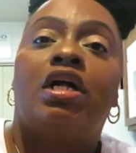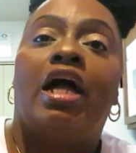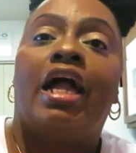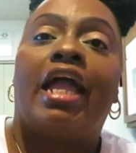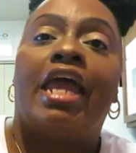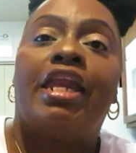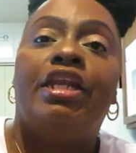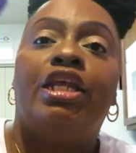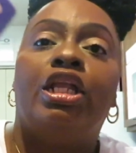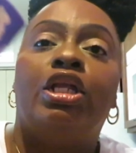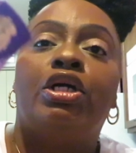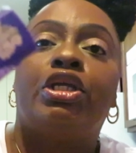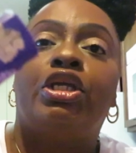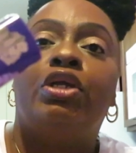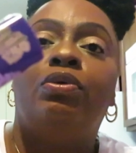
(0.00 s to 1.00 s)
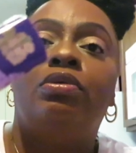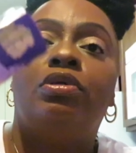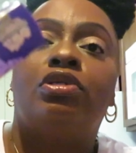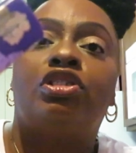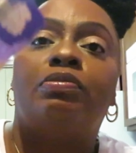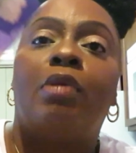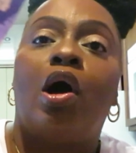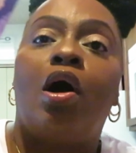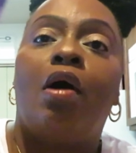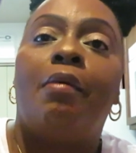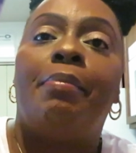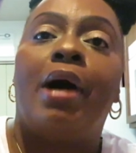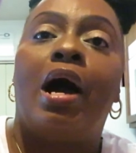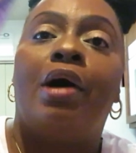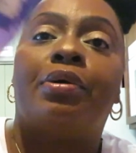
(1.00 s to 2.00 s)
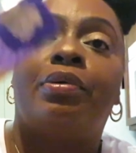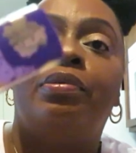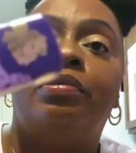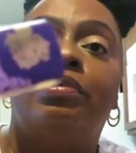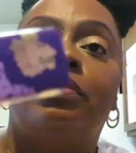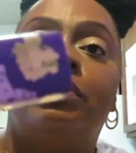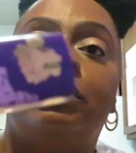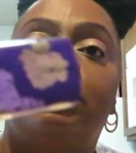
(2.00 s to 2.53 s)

I got another cute little small bottle.